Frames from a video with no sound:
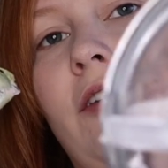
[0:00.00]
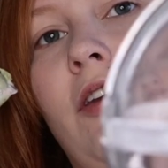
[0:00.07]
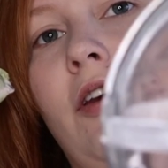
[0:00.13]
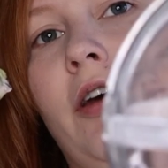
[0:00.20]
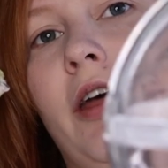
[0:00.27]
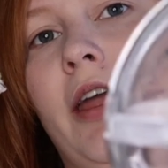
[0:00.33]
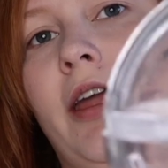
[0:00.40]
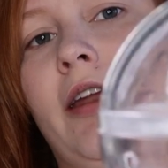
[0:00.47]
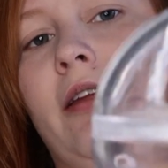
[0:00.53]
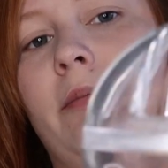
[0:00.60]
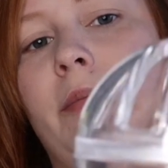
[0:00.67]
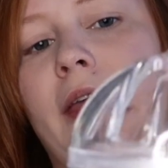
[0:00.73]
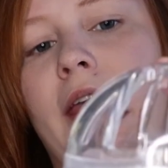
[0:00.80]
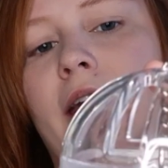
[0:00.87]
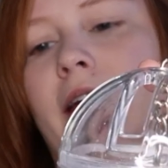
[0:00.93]
good
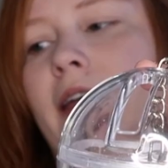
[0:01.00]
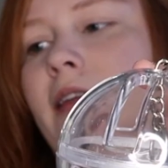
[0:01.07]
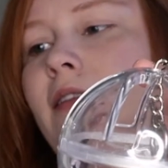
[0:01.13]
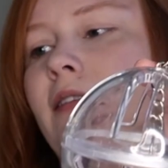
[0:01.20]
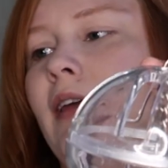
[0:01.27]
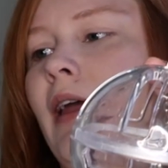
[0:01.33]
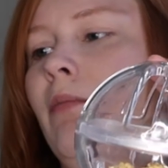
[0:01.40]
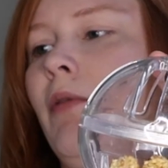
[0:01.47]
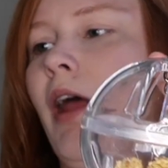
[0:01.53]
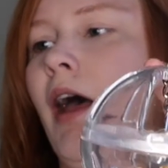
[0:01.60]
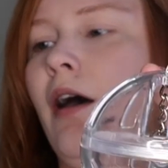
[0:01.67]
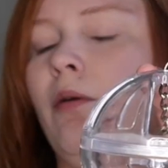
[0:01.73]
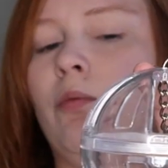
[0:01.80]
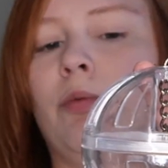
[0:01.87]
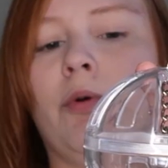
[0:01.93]
because I'm
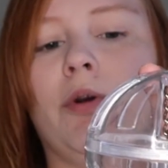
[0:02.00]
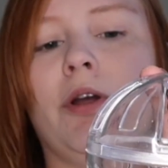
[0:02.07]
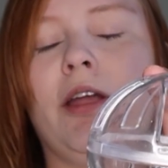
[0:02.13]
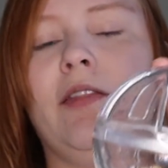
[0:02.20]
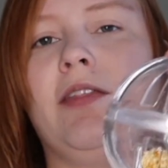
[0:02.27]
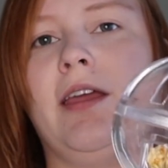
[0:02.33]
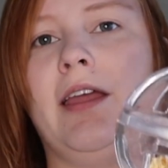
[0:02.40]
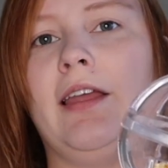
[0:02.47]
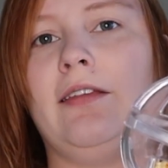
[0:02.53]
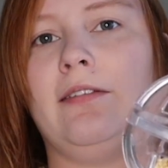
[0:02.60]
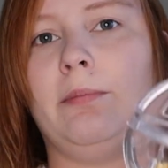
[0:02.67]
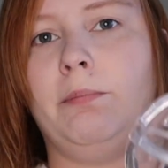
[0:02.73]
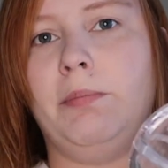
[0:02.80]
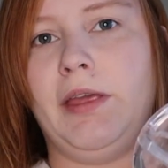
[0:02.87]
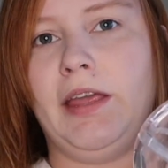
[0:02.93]
not worried that his
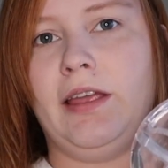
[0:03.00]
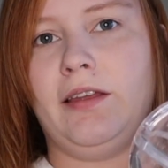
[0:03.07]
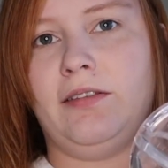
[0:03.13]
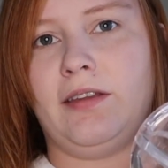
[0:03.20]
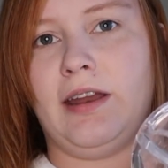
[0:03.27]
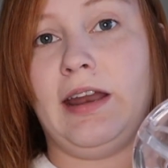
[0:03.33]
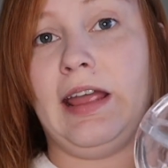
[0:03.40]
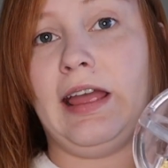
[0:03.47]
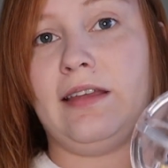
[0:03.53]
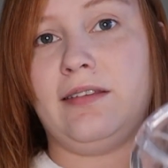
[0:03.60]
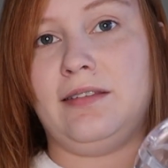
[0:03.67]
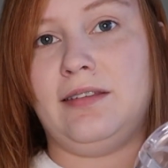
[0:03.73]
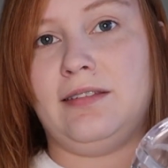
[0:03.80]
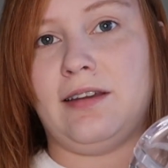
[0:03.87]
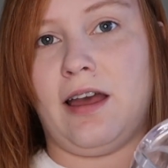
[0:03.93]
beak is going to get
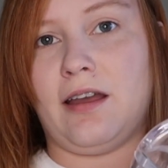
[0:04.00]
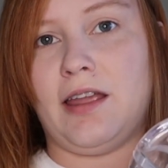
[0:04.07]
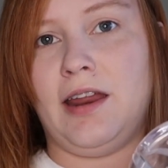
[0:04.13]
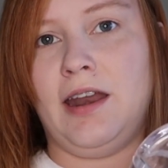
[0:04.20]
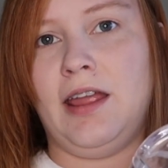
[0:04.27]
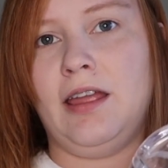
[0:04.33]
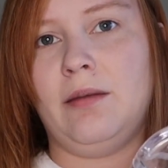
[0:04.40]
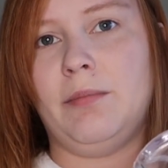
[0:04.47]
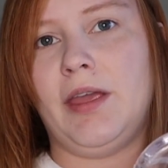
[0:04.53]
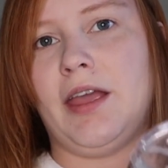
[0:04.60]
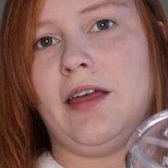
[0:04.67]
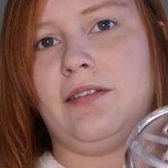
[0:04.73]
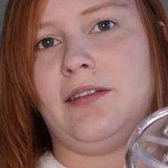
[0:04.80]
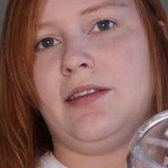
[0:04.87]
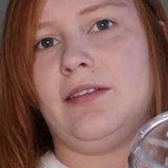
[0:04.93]
stuck in it,
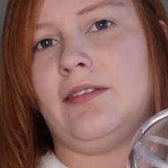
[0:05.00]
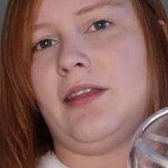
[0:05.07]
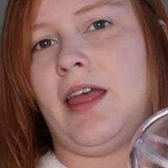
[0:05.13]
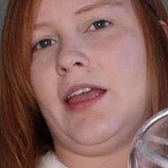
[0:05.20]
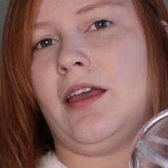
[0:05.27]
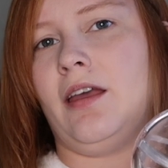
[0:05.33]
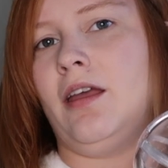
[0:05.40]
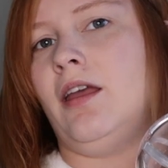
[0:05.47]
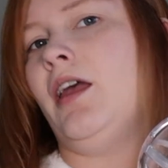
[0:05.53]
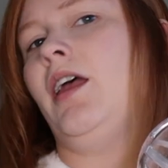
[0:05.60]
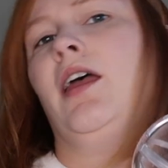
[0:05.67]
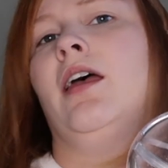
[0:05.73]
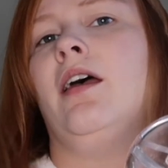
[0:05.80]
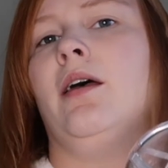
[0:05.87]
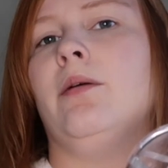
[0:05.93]
because it's like
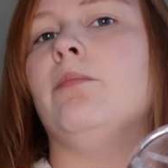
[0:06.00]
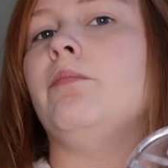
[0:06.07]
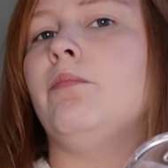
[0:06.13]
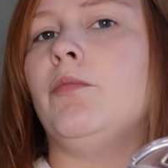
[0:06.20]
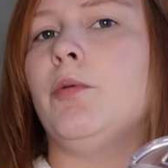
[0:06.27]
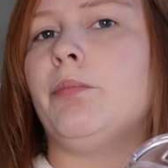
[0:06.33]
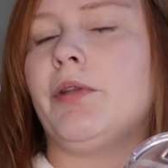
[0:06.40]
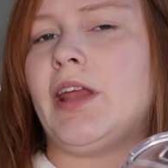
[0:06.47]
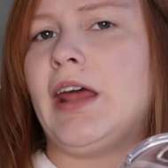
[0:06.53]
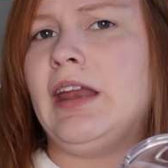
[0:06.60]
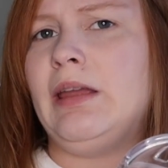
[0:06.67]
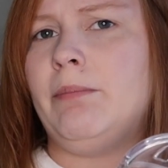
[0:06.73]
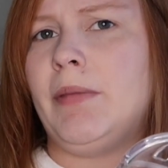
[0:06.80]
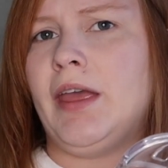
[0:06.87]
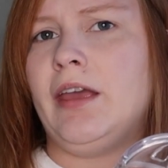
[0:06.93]

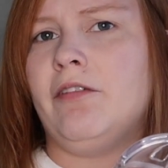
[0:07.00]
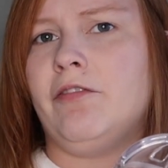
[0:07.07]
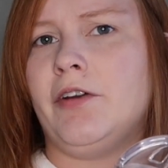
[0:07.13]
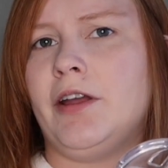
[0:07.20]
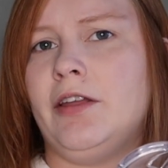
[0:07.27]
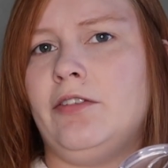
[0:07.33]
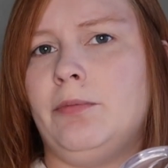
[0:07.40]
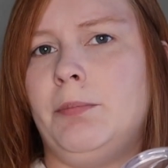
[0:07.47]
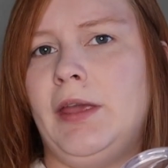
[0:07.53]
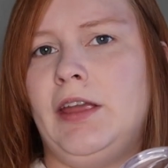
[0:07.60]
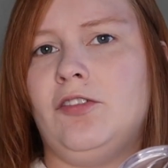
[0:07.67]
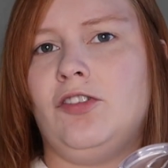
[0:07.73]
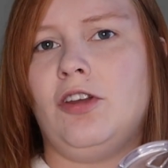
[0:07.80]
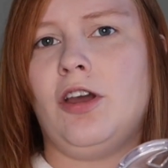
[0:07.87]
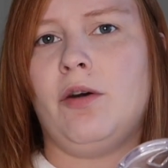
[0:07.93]
plenty big for his
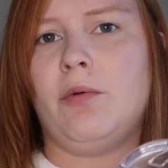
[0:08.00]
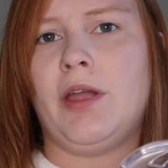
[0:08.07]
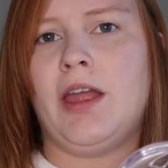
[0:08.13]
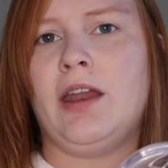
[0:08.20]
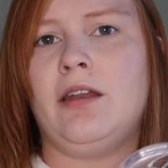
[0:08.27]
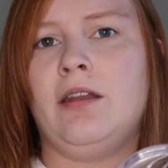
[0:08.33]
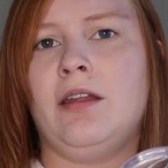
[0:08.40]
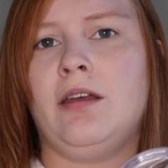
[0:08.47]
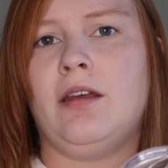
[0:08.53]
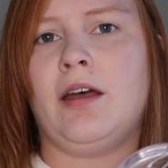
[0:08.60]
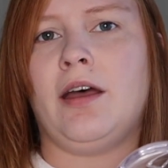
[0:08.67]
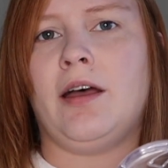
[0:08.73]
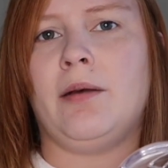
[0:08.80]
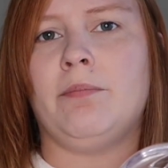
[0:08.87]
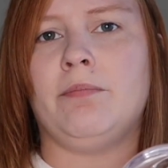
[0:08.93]
beak to go in.
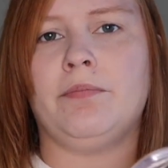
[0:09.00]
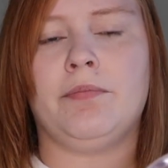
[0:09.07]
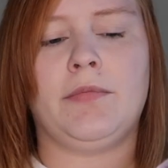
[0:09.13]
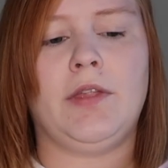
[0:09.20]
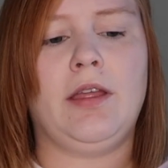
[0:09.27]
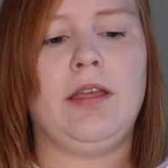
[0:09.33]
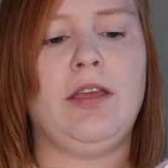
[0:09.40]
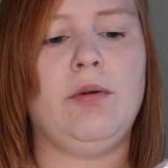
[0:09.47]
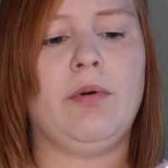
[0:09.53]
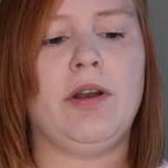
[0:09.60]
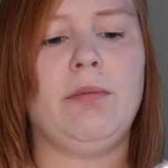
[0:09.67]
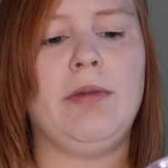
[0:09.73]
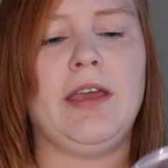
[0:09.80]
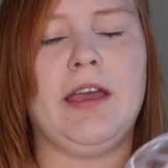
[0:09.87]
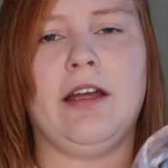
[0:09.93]
You want
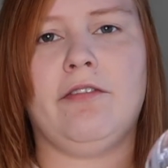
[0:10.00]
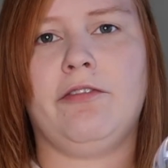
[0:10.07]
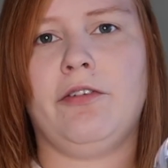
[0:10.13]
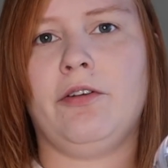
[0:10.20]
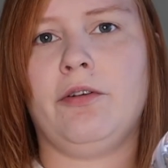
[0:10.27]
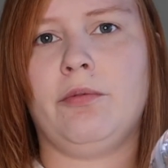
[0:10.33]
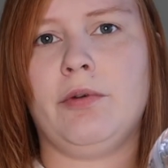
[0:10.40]
to be careful